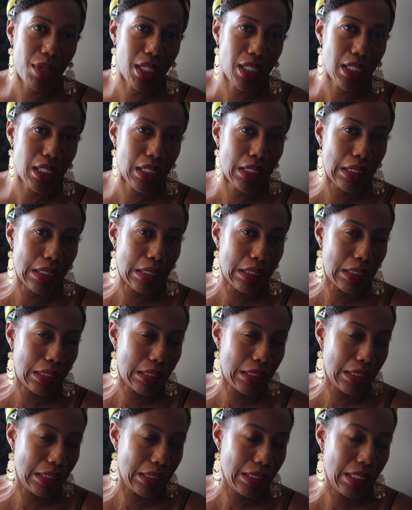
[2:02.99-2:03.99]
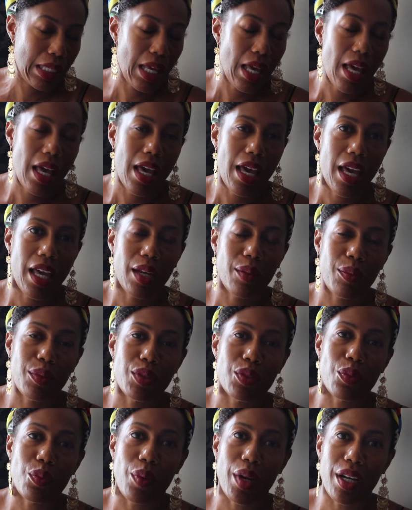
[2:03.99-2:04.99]
months, and it
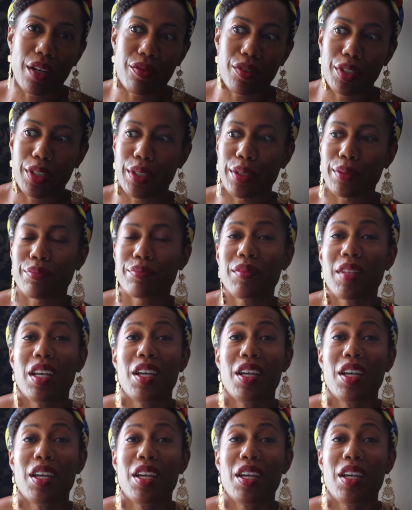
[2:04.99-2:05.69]
was way overdue.